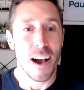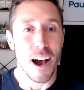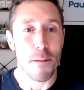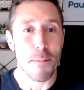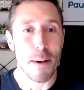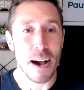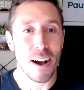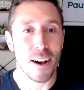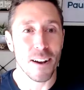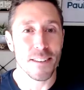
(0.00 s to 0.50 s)

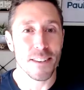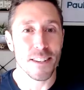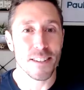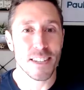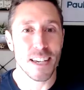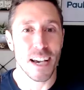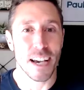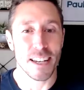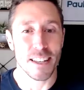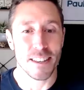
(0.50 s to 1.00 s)
about this
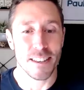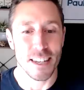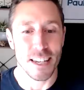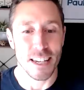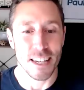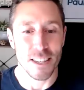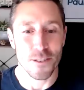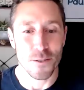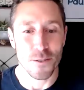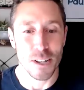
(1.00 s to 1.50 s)
kind of
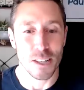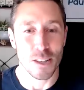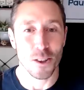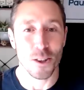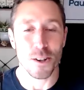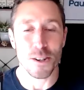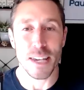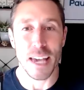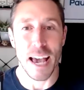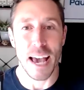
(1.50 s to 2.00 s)
thing, you can
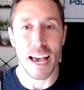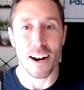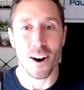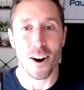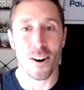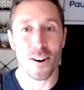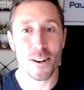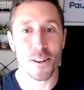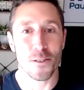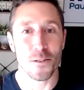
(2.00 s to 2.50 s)
look at
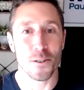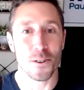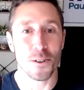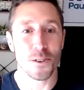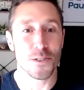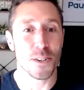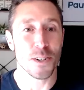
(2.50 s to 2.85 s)
articles.